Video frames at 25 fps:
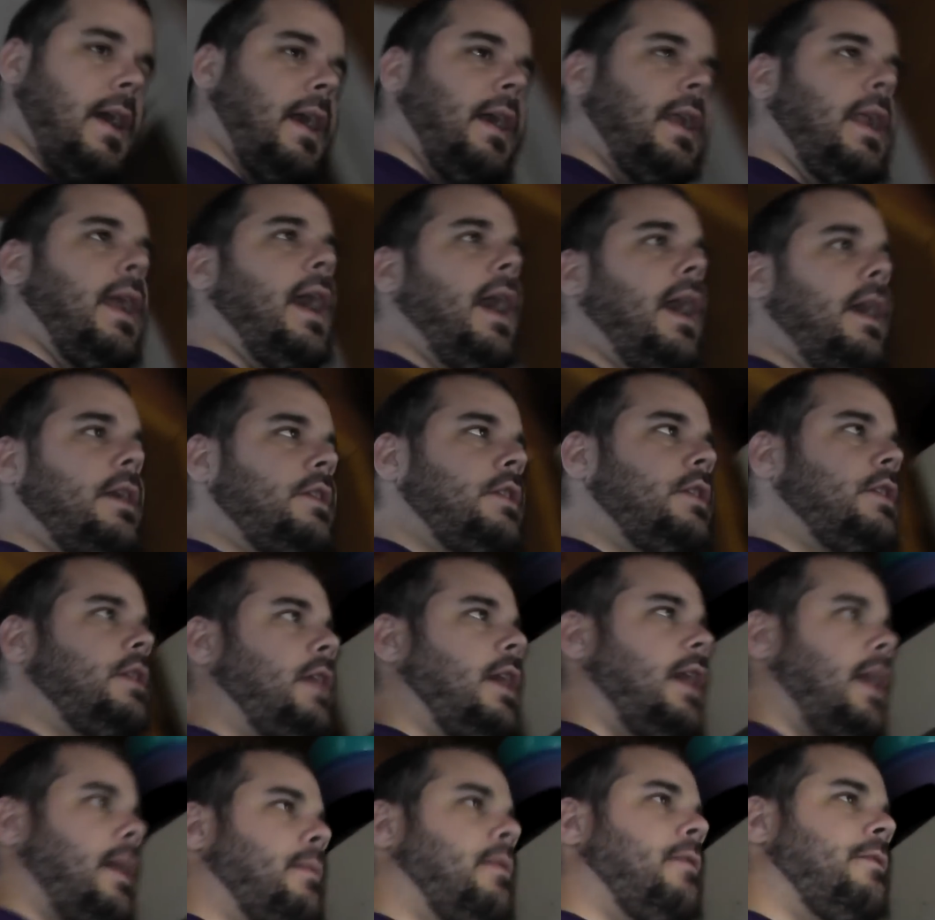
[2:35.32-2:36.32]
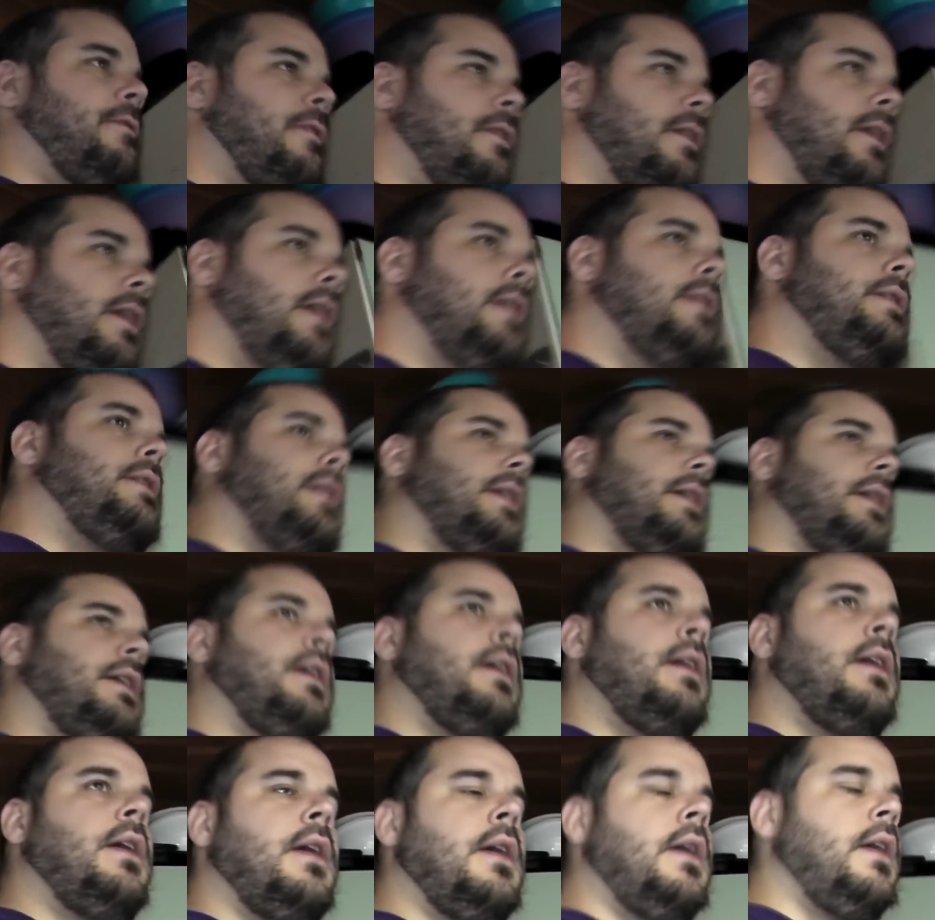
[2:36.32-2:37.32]
an action camera for
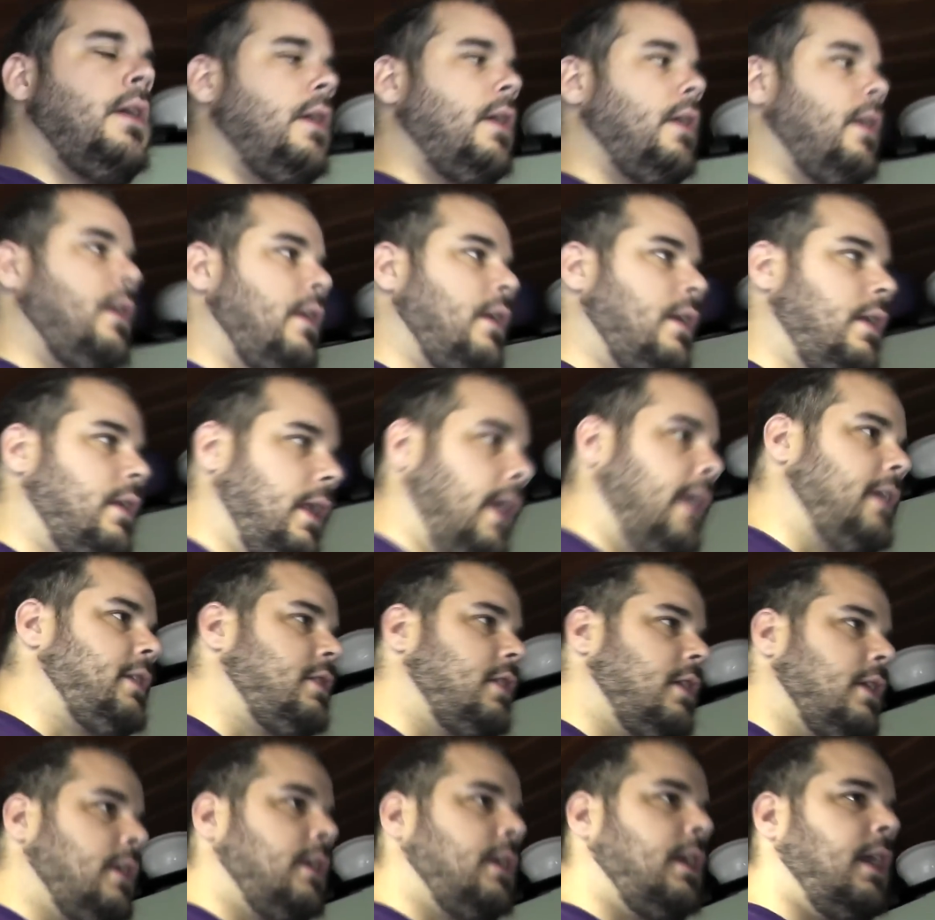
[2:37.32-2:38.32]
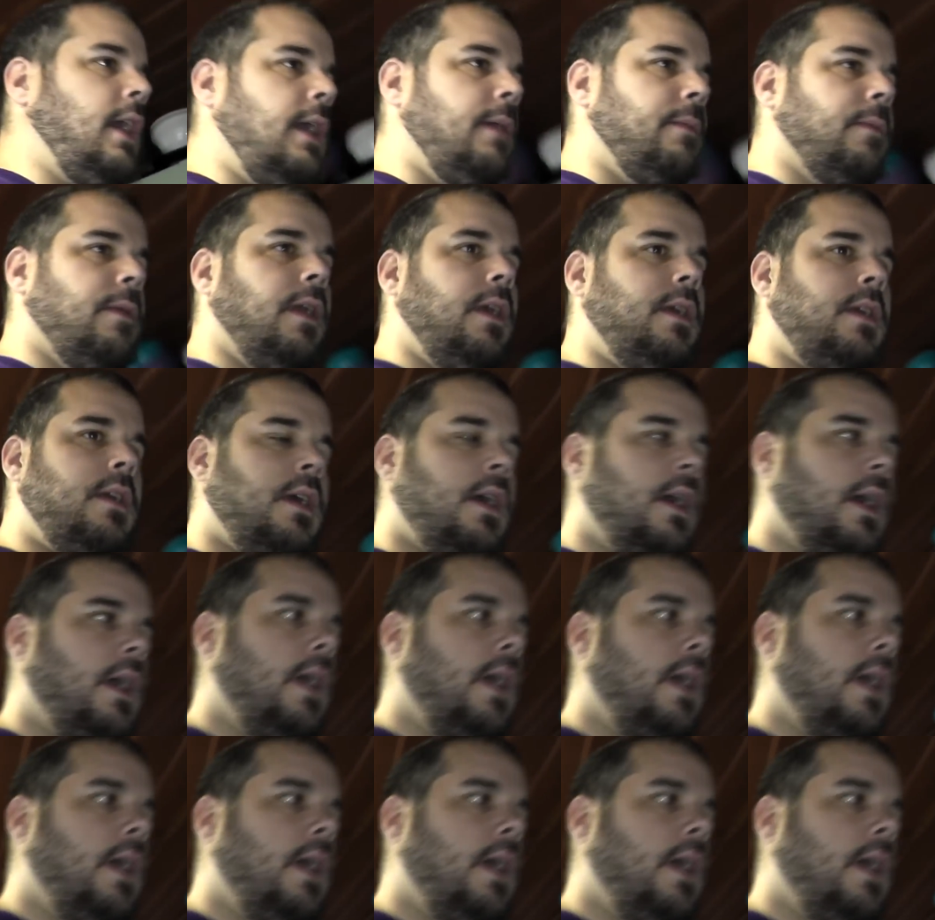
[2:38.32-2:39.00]
hunting. Nice looking camera.